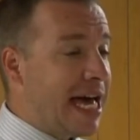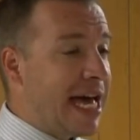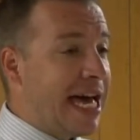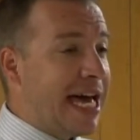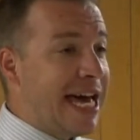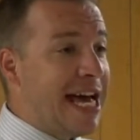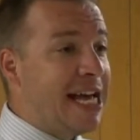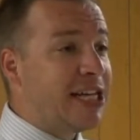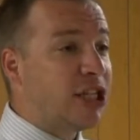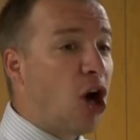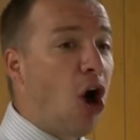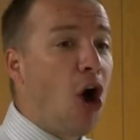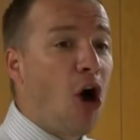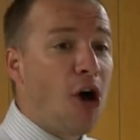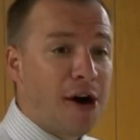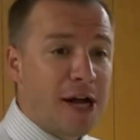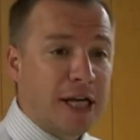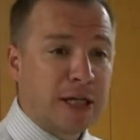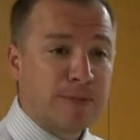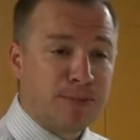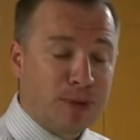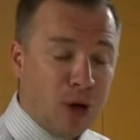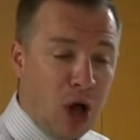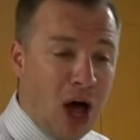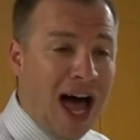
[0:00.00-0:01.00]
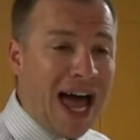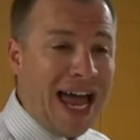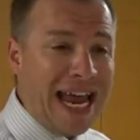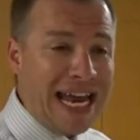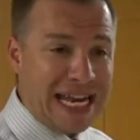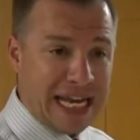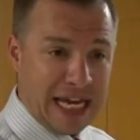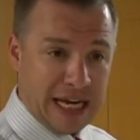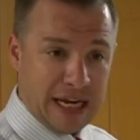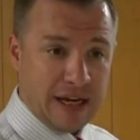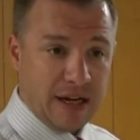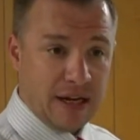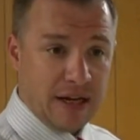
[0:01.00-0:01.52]
His heart is
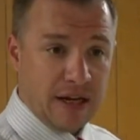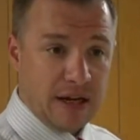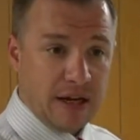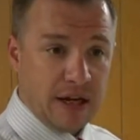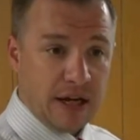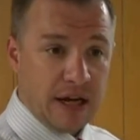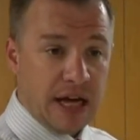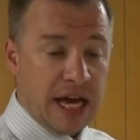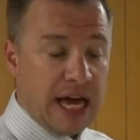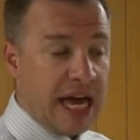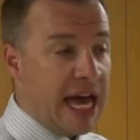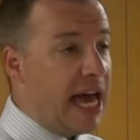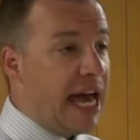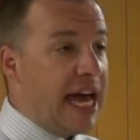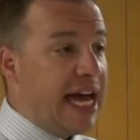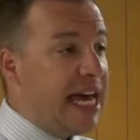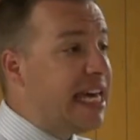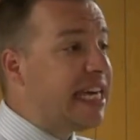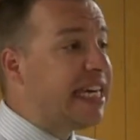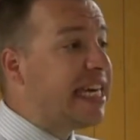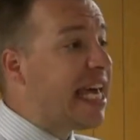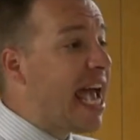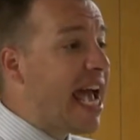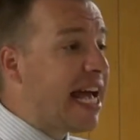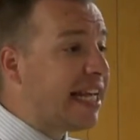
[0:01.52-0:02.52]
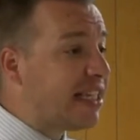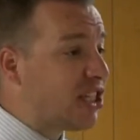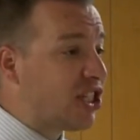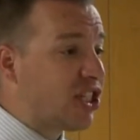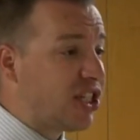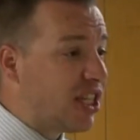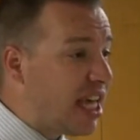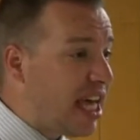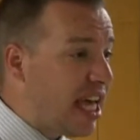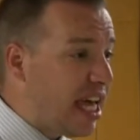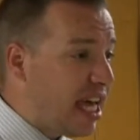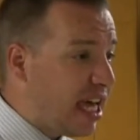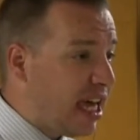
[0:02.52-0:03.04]
blinded he can't
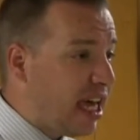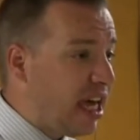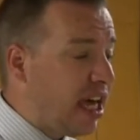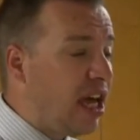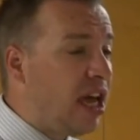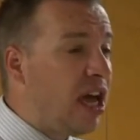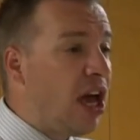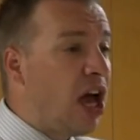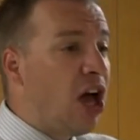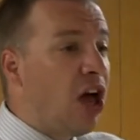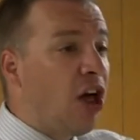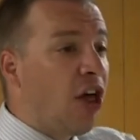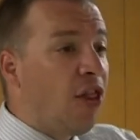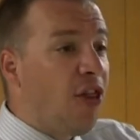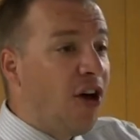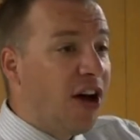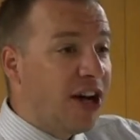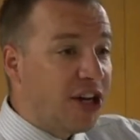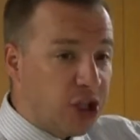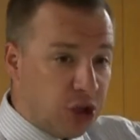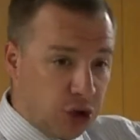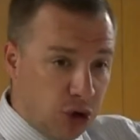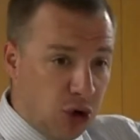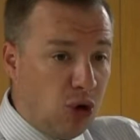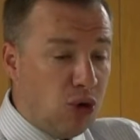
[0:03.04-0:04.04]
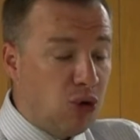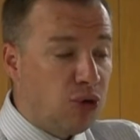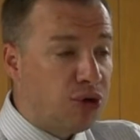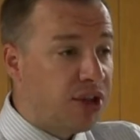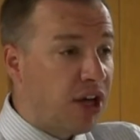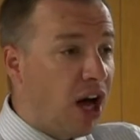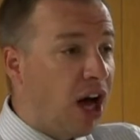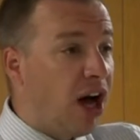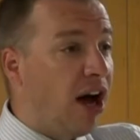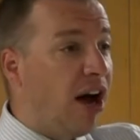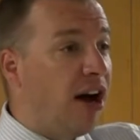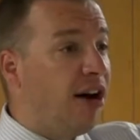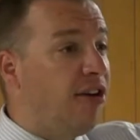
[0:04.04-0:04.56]
see the truth
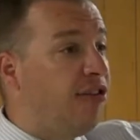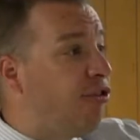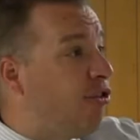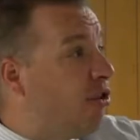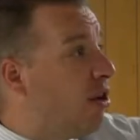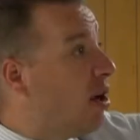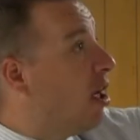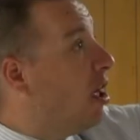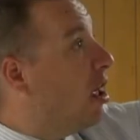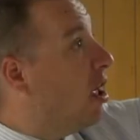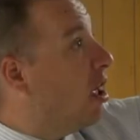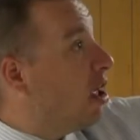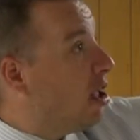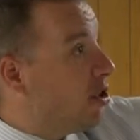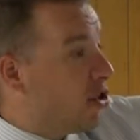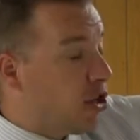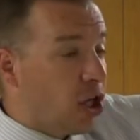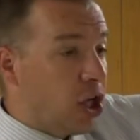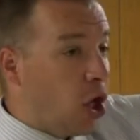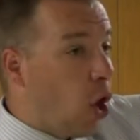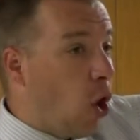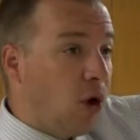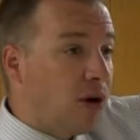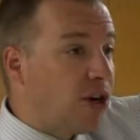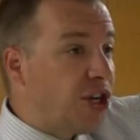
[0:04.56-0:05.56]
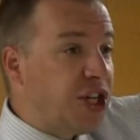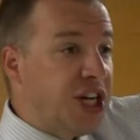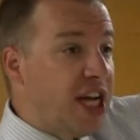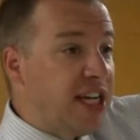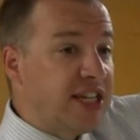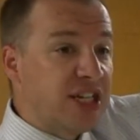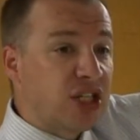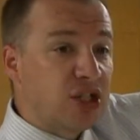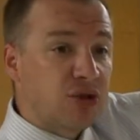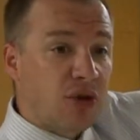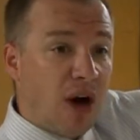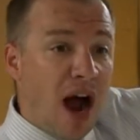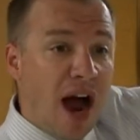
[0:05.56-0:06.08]
of the Lord
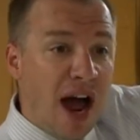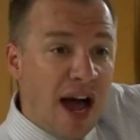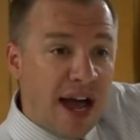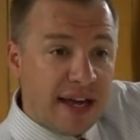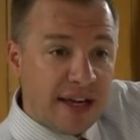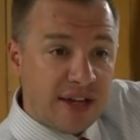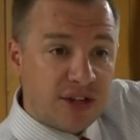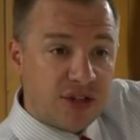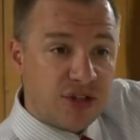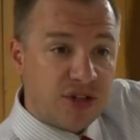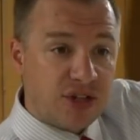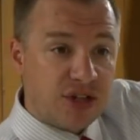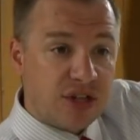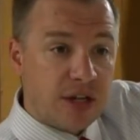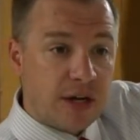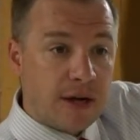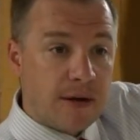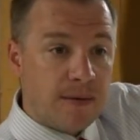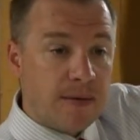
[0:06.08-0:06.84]
Jesus Christ.